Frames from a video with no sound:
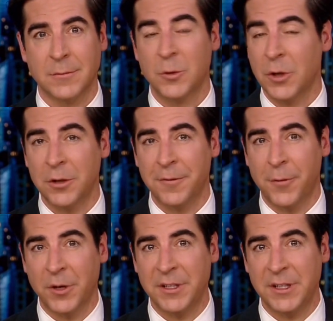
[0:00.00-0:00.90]
who couldn't
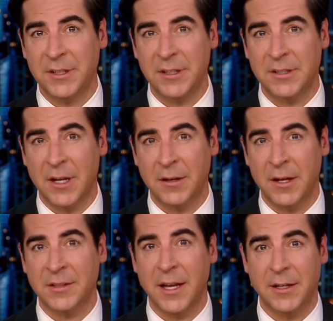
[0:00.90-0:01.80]
afford a D.C.
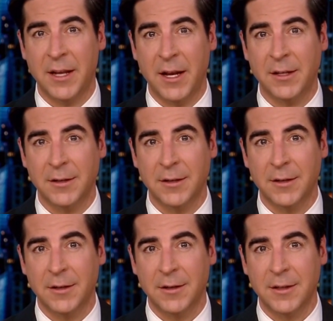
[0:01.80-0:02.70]
townhouse and a nanny,
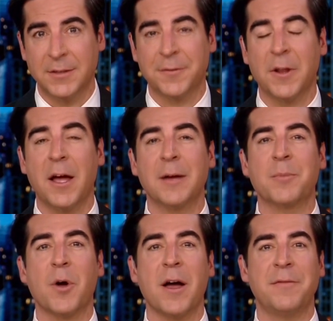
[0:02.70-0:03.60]
is flying
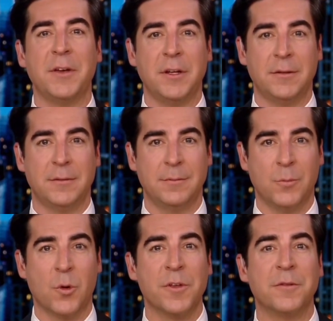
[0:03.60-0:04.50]
private
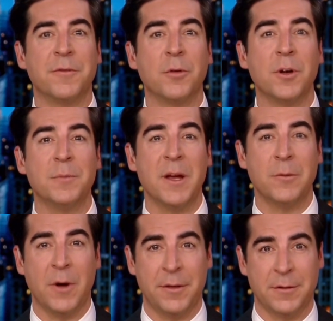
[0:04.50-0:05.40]
more than Floyd
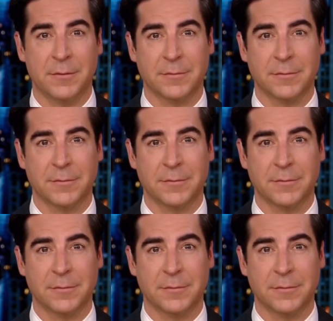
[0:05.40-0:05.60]
Mayweather.